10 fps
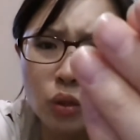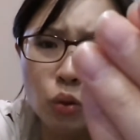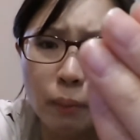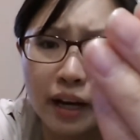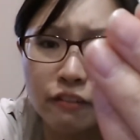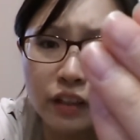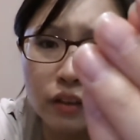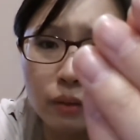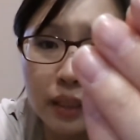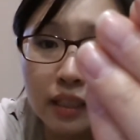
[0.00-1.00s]
you my
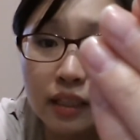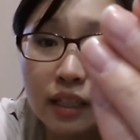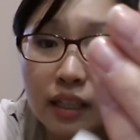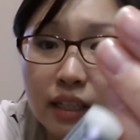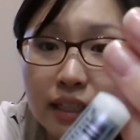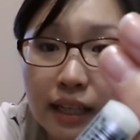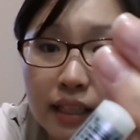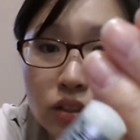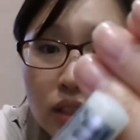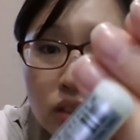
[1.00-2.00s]
finger, but... yeah,
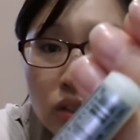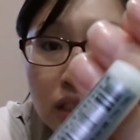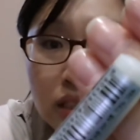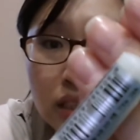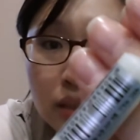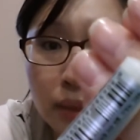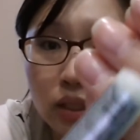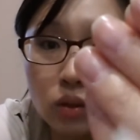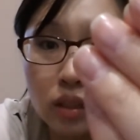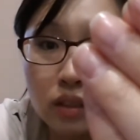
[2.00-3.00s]
so as you can see, my
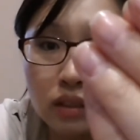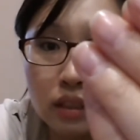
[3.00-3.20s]
cuticles are